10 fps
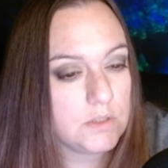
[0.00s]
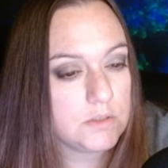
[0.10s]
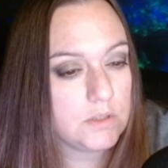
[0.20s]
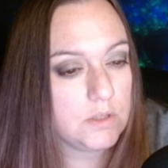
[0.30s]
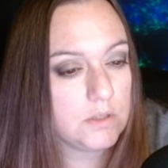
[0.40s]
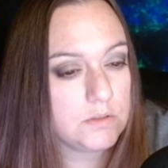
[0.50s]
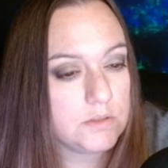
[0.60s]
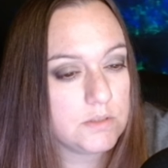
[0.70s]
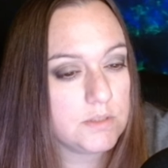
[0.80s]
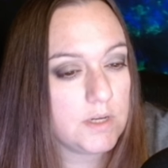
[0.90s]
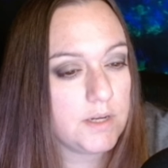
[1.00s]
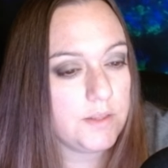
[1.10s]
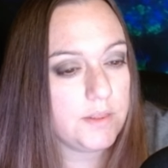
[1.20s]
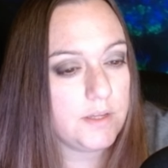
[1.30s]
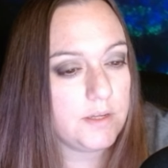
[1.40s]
close as I
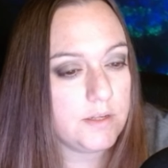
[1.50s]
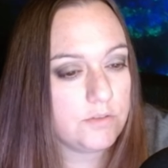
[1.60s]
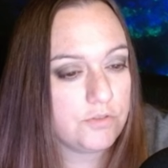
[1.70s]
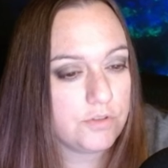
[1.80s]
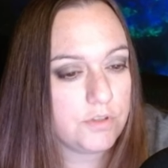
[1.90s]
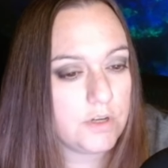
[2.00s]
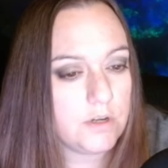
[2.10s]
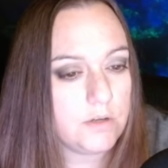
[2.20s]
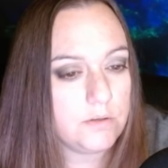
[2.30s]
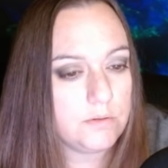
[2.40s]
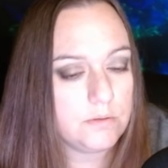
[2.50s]
think it should go.